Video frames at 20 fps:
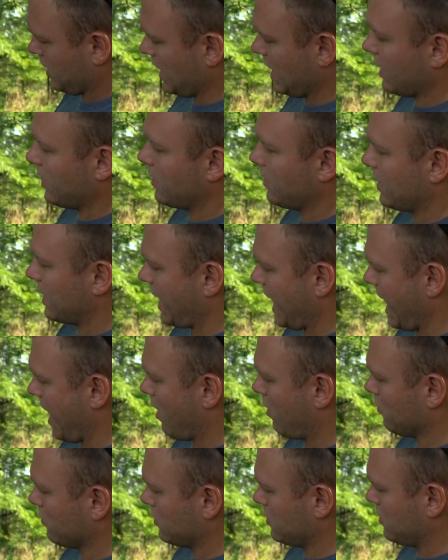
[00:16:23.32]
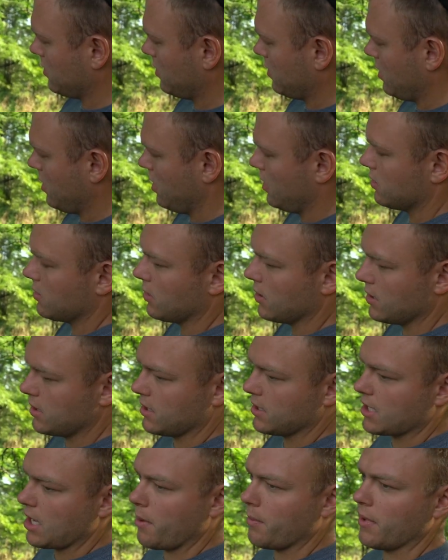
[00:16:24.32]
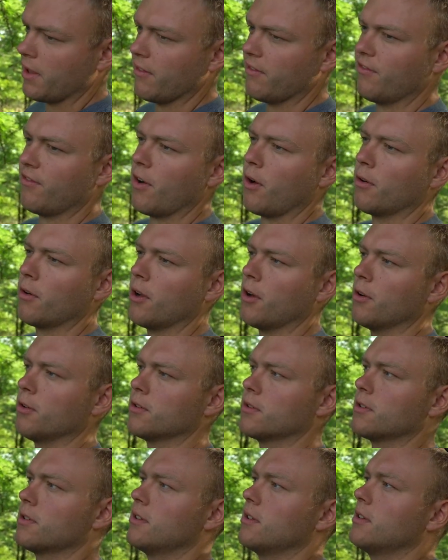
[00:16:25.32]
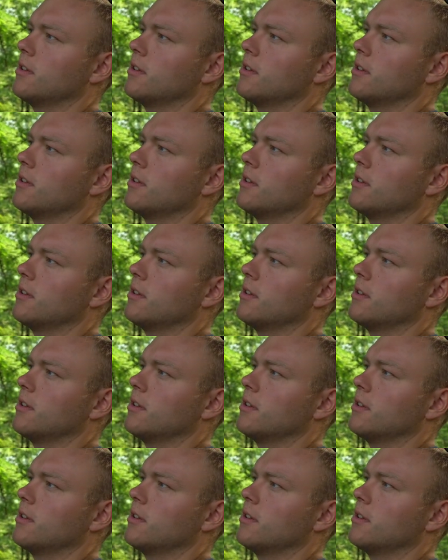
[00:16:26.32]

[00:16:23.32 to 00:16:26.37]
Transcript: Link count. So this is how many photos.